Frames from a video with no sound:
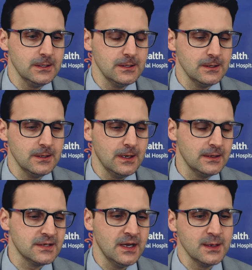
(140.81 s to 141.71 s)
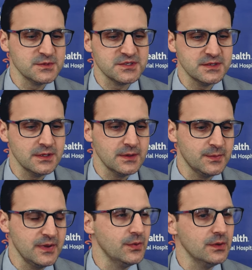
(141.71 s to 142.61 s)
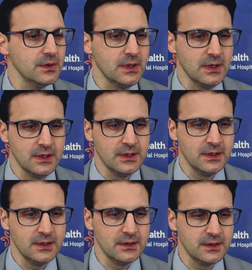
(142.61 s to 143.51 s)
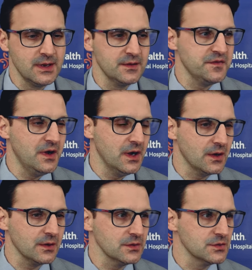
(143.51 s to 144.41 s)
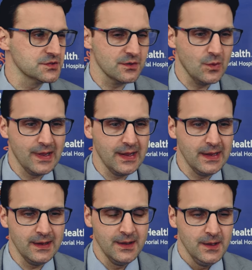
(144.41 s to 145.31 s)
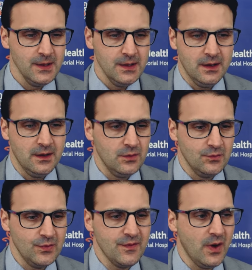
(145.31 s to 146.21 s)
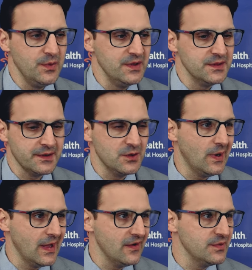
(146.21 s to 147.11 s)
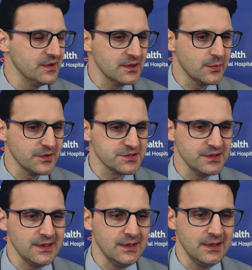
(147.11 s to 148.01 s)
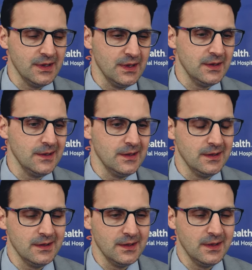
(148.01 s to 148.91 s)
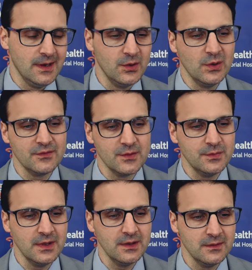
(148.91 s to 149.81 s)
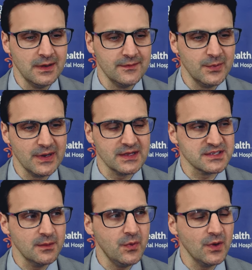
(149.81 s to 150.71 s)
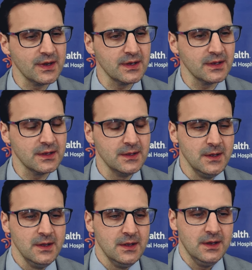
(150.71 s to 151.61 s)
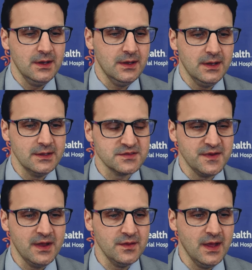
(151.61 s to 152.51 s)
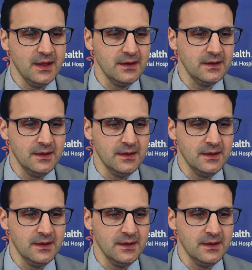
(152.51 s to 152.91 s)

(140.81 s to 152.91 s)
at times people get in a funk or lose their way. We've all been there. I know I have been there personally, and I know everybody at some point has found that,